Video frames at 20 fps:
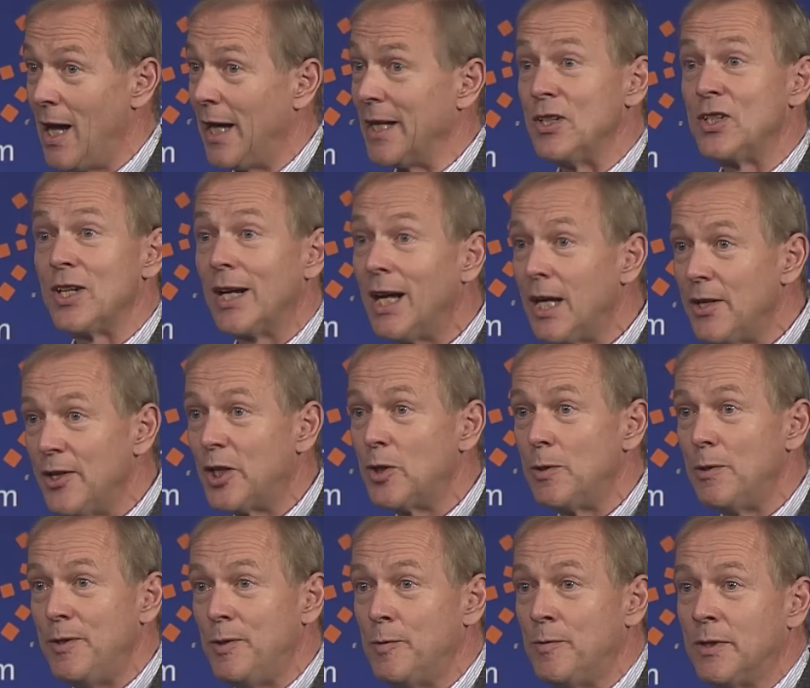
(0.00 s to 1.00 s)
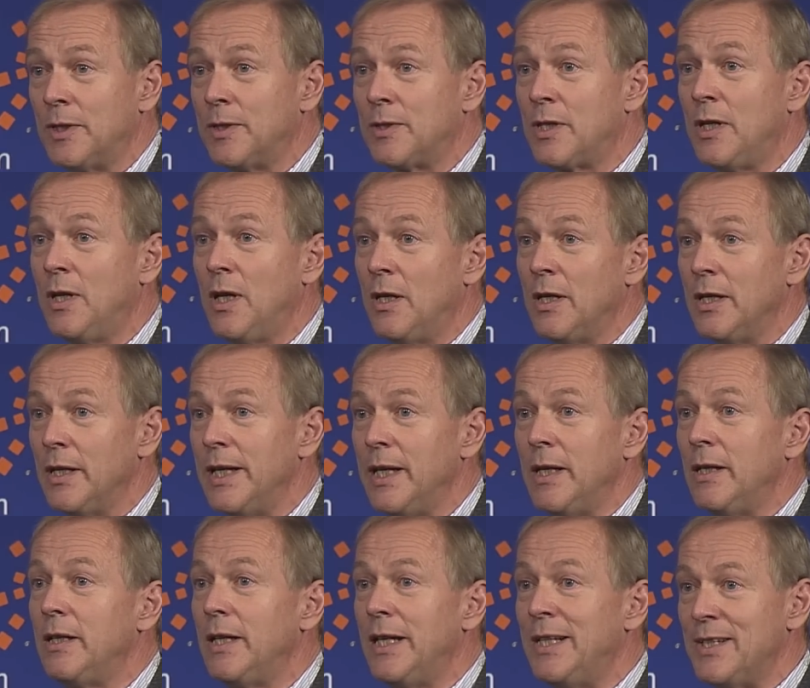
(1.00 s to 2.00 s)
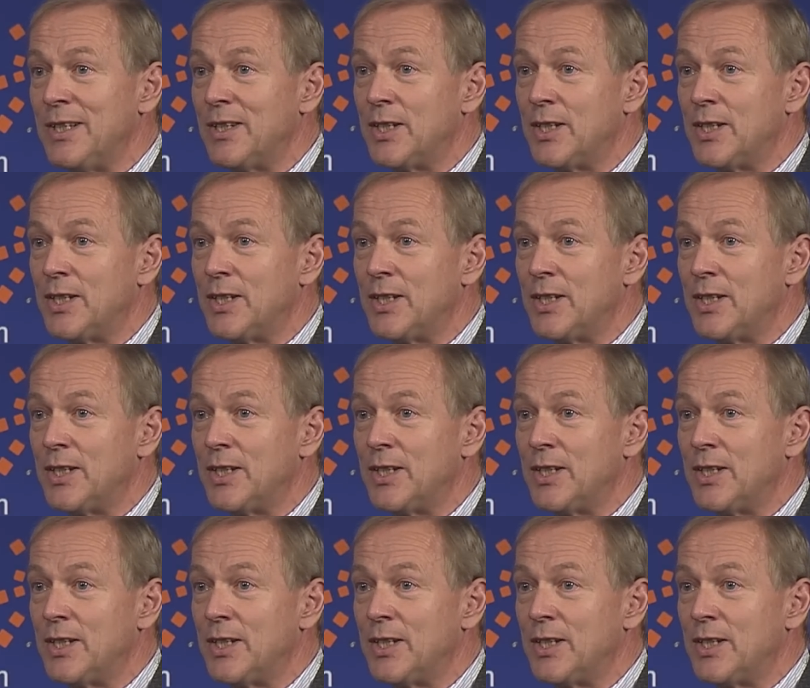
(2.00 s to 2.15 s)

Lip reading: I entirely agree with you that it